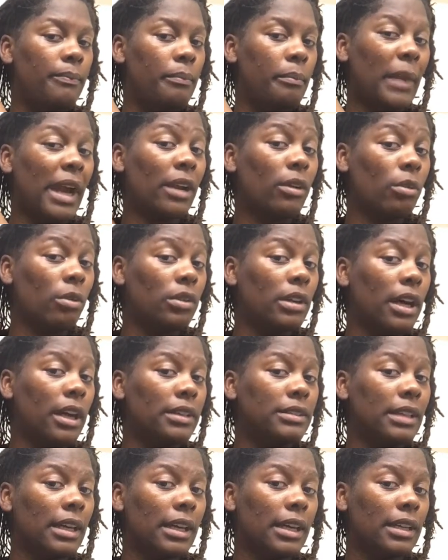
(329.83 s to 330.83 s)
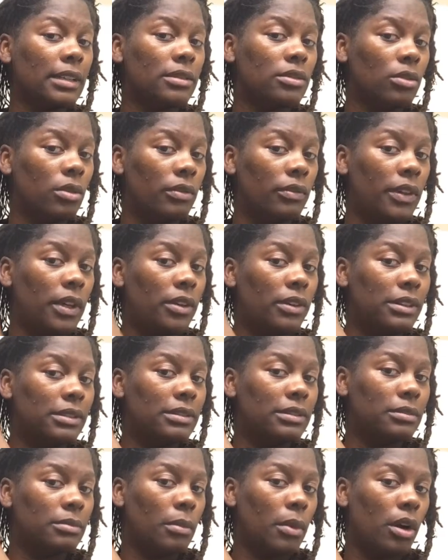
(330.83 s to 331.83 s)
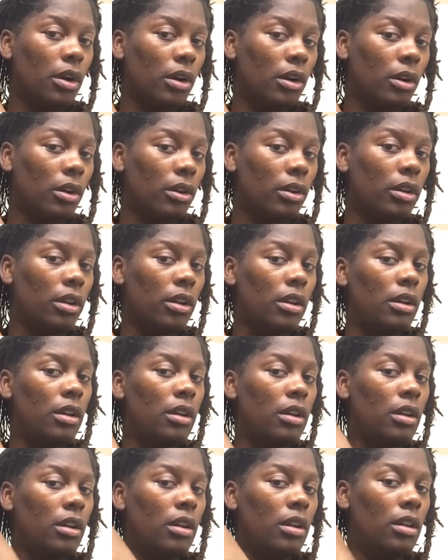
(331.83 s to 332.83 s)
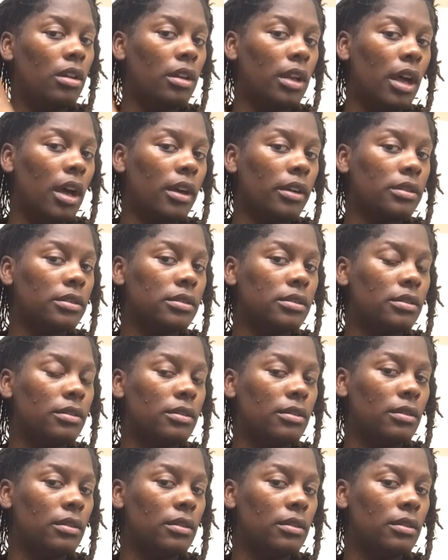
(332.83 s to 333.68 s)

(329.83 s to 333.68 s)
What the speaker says: micro locks, I guess, or very small locks.